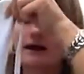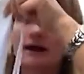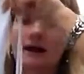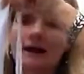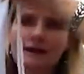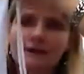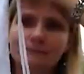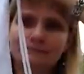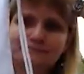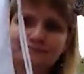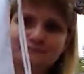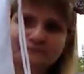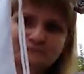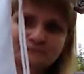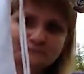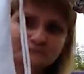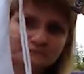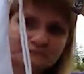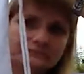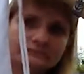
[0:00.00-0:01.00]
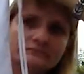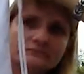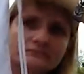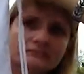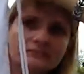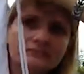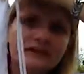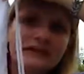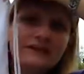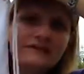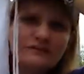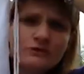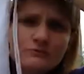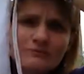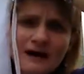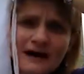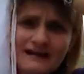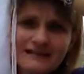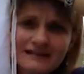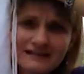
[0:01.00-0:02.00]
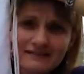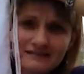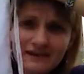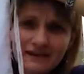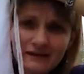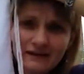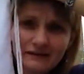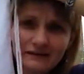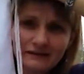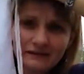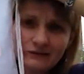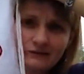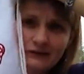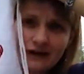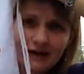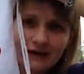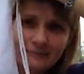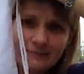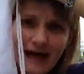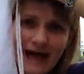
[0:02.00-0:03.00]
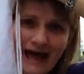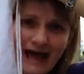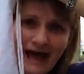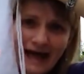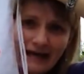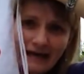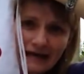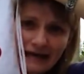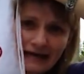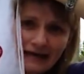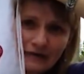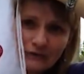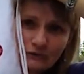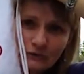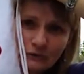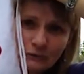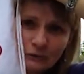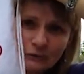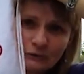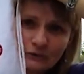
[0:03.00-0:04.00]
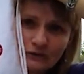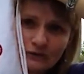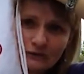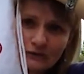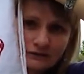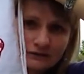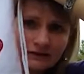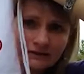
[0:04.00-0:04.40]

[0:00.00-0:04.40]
Um, if you bought anything, you got a bag. How cool.